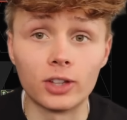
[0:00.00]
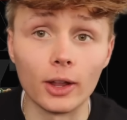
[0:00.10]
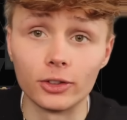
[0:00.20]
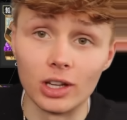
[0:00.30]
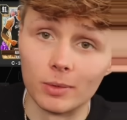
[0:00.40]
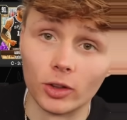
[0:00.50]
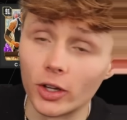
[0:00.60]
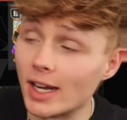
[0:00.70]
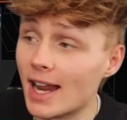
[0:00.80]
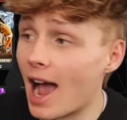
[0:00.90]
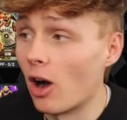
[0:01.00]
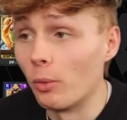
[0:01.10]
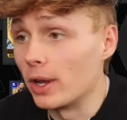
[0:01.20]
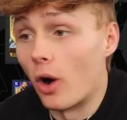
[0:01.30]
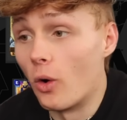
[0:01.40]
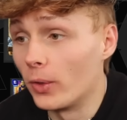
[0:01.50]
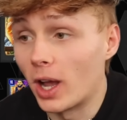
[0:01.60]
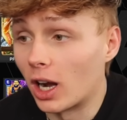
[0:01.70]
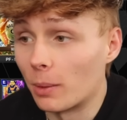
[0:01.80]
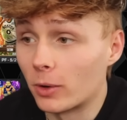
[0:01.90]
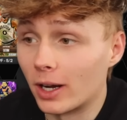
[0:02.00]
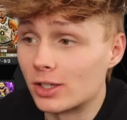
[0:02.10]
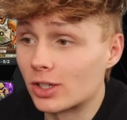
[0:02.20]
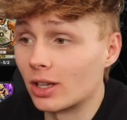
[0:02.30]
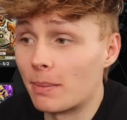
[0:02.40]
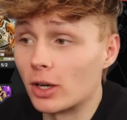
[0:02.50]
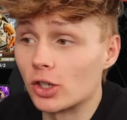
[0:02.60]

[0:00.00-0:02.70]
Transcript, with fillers: is how the team is looking now. We only got upgrades to the bench